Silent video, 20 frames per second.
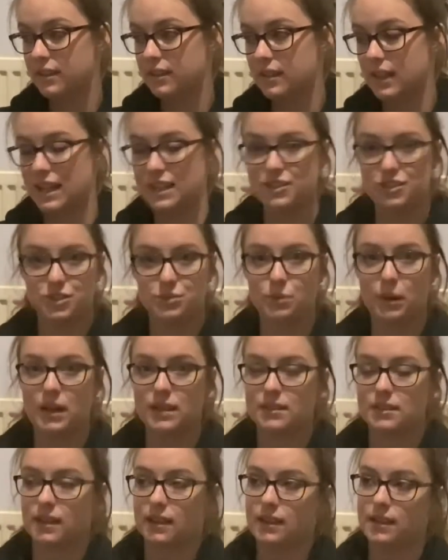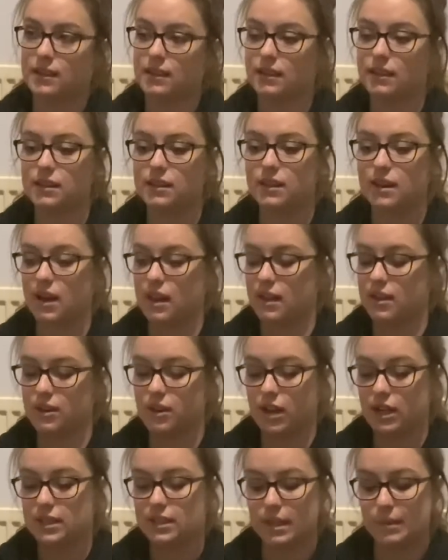just wear it as like a
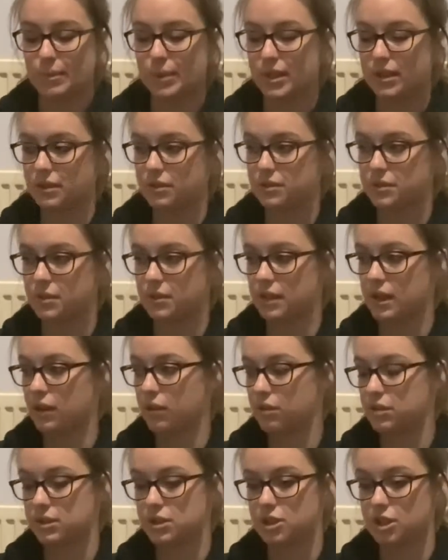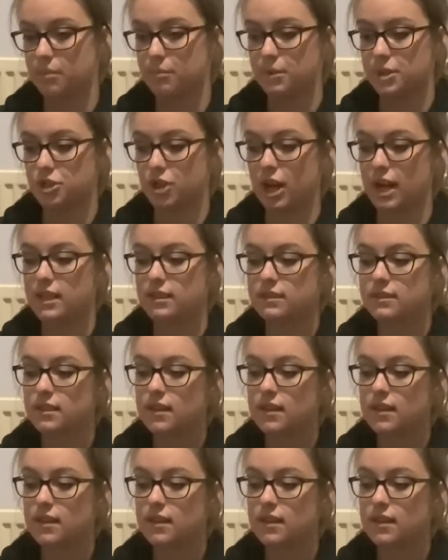nighttime hoodie or something, or as a jumper dress,